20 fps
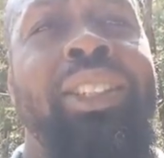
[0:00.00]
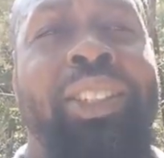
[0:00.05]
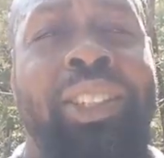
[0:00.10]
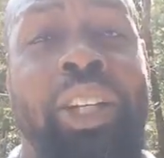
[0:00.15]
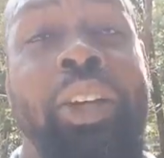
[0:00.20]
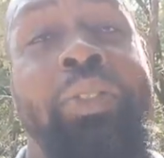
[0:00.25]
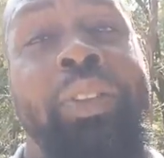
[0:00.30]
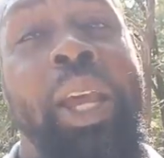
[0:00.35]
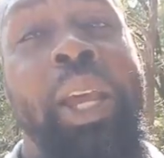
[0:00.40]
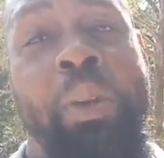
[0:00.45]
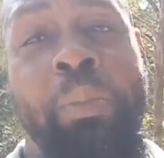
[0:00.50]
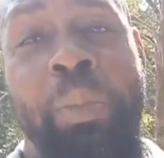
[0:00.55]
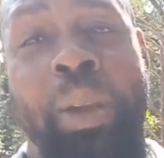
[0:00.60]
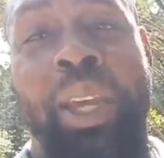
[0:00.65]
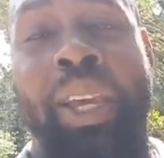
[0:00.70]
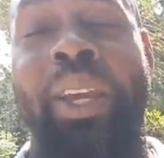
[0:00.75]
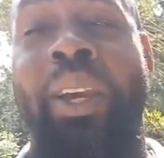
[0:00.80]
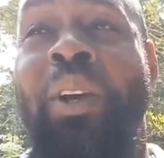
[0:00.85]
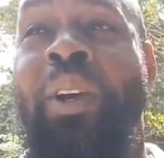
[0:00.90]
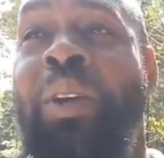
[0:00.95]
she'll thank
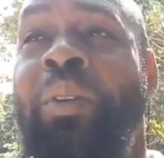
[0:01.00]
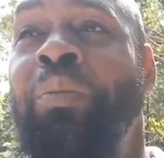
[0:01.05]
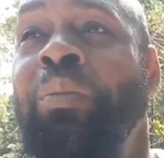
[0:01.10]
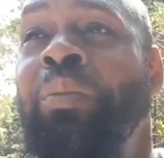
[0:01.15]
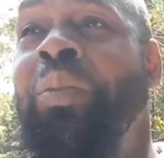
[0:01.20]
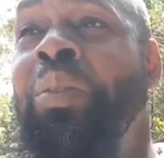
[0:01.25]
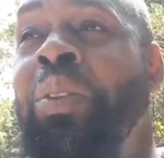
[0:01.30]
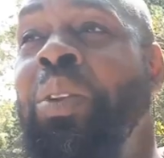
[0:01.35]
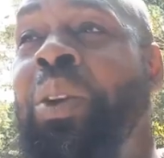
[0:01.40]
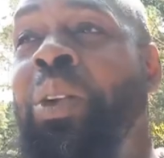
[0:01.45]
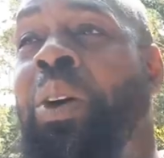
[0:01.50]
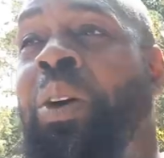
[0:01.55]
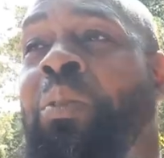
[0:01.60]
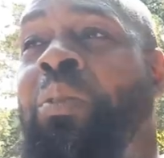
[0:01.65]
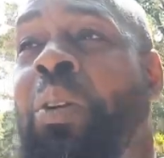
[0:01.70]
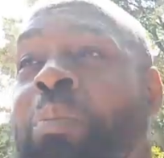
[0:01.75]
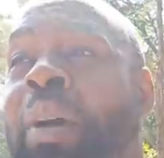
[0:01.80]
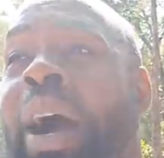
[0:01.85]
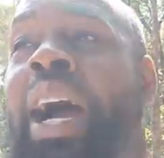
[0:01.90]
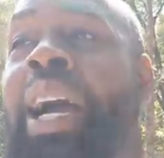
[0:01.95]
me, you know,
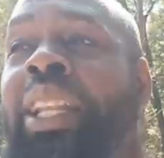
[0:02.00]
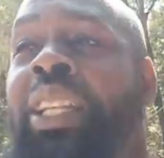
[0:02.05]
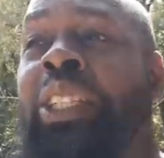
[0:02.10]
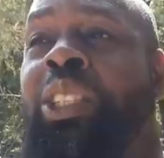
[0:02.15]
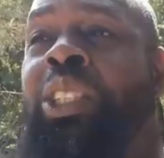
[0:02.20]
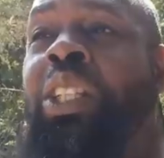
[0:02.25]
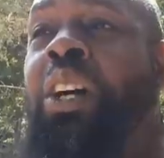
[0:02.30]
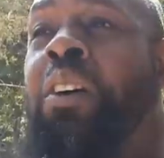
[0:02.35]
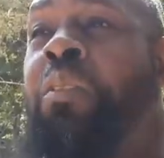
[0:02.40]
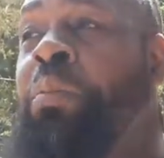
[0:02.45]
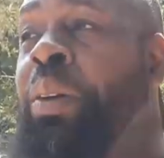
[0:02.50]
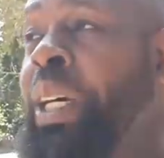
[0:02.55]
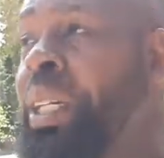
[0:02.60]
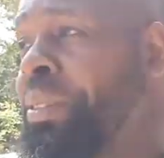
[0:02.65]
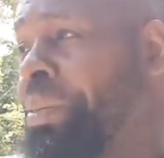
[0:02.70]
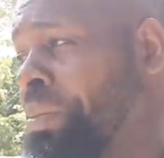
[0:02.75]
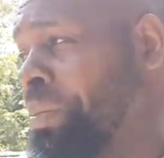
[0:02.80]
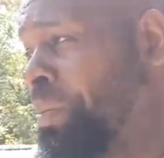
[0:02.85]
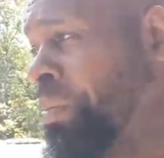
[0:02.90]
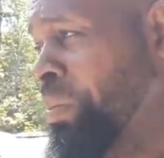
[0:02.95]
for buying this stuff. But
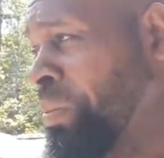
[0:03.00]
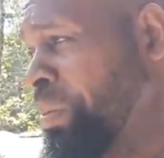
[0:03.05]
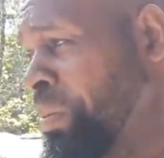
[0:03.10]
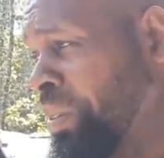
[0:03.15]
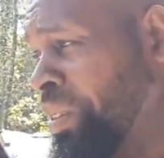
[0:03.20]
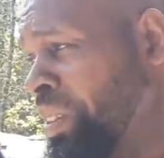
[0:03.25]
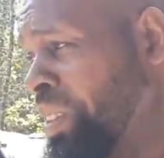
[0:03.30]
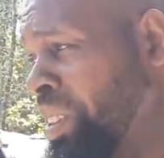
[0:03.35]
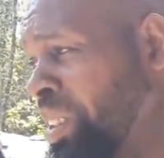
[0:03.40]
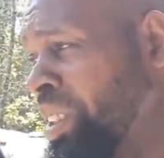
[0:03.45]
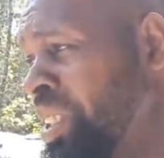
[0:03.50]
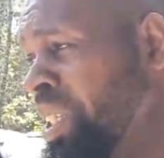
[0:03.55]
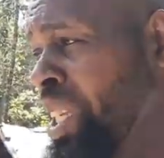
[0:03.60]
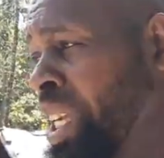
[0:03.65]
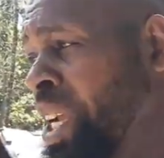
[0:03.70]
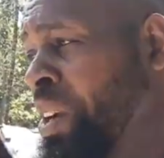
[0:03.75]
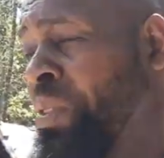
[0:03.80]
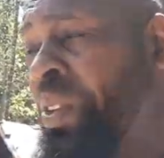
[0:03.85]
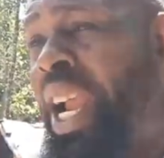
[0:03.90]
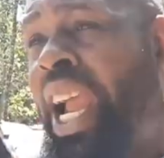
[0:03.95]

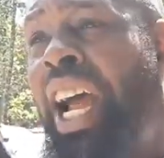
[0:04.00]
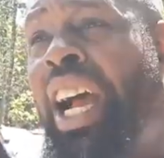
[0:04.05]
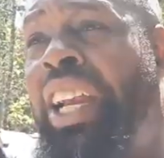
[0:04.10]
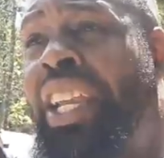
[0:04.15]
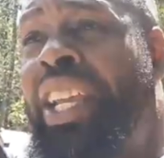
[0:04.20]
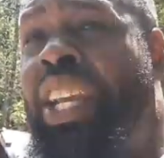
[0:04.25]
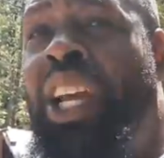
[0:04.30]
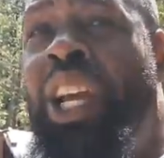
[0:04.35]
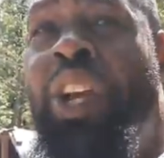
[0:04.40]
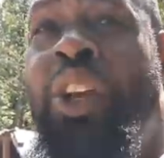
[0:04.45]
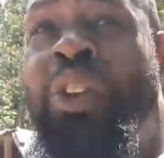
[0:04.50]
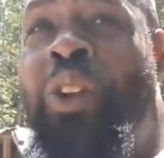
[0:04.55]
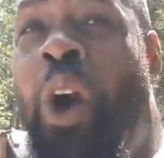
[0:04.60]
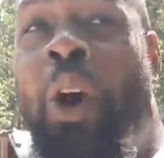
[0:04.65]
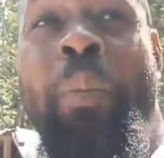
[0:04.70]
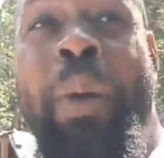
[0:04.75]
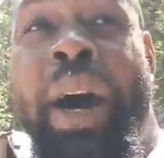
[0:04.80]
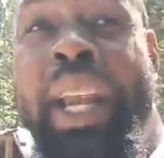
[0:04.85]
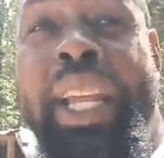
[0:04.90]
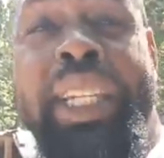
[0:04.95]
in reality,
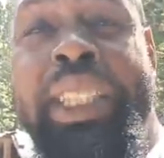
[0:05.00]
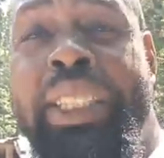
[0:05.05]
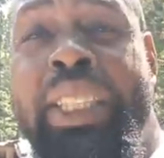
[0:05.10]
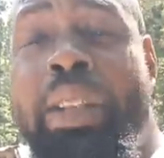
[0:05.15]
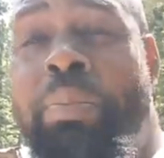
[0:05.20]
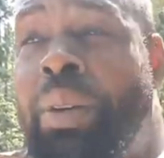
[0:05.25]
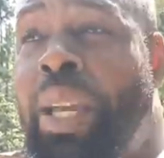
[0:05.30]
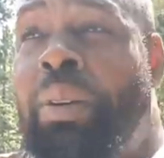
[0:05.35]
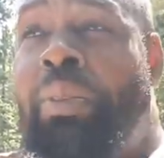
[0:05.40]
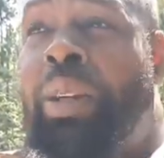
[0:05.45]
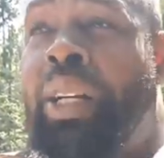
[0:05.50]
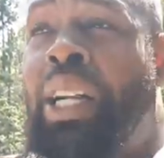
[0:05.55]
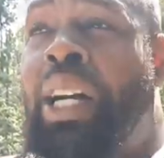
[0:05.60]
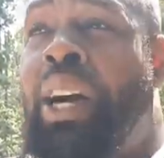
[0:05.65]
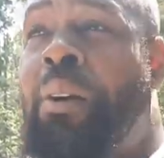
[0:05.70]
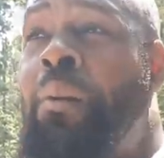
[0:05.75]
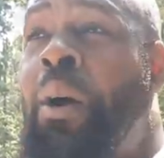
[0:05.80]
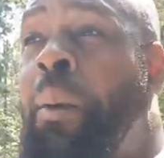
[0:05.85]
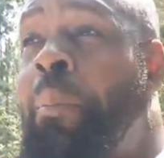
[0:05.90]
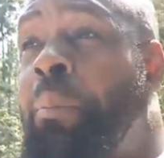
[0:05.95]
nobody's gonna be able to
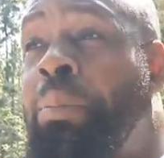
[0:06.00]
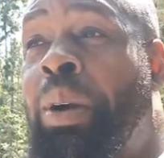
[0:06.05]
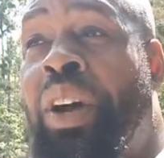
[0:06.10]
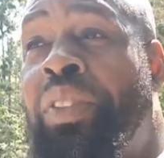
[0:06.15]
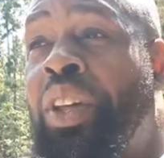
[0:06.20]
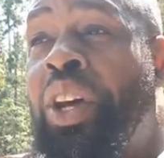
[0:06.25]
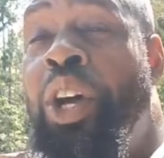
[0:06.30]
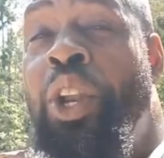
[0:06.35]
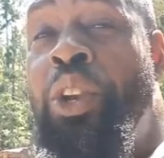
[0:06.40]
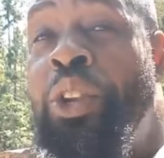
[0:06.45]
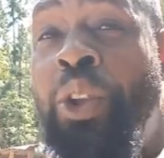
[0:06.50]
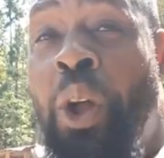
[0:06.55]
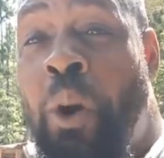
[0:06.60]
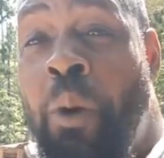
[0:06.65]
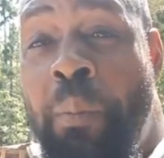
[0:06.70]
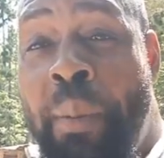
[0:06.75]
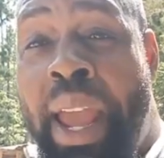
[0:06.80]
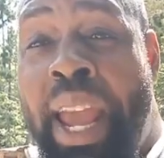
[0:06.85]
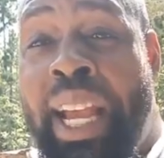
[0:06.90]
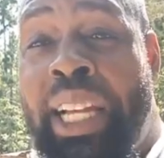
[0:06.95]
come, brother.
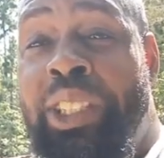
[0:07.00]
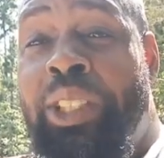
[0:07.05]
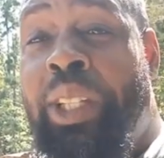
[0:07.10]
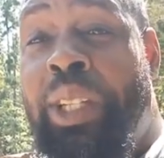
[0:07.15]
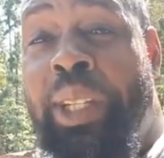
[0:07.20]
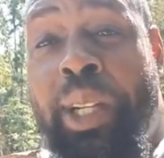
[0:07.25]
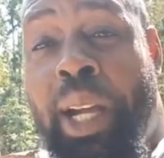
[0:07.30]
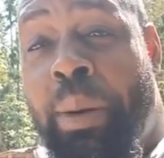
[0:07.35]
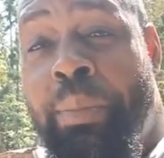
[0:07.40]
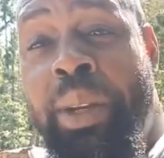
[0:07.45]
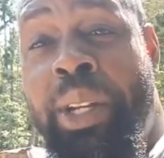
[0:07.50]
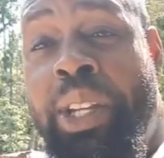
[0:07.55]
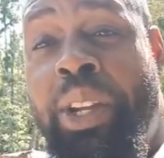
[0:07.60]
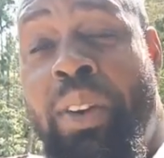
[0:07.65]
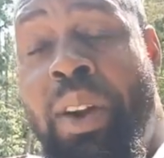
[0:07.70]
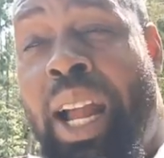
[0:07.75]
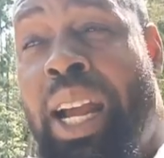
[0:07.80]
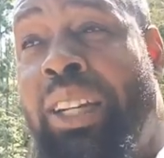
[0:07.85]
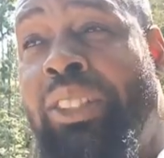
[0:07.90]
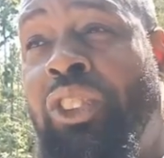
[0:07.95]
No man's gonna come into
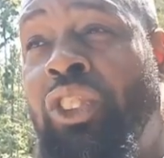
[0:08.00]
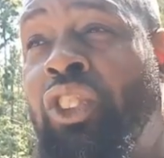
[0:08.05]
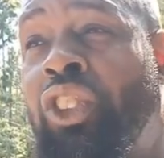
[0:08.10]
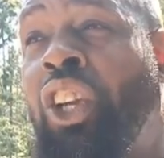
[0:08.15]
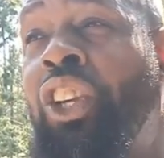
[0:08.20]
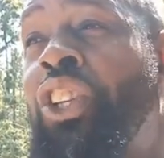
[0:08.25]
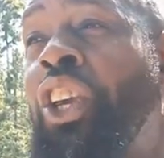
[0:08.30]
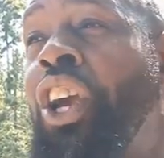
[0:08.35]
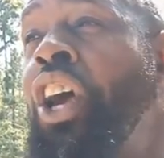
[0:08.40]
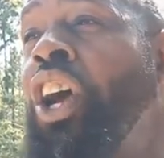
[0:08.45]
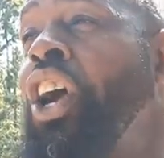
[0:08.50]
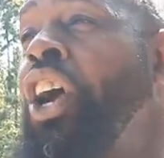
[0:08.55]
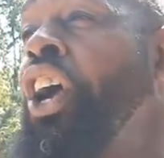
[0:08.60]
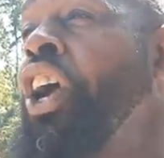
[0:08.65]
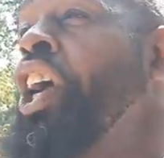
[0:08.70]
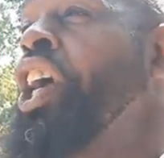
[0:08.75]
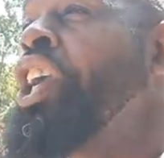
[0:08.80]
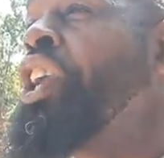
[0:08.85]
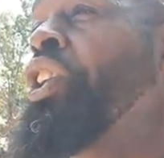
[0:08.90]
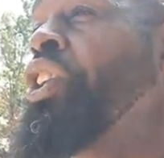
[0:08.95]
your house and say, "Yeah,
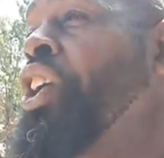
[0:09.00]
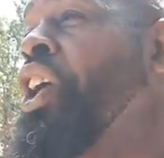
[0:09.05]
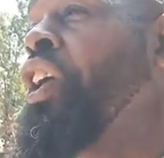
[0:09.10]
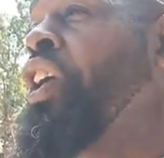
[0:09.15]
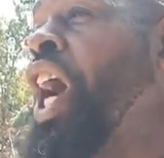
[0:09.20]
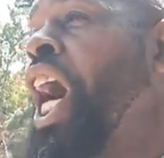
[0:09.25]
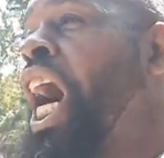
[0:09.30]
you know,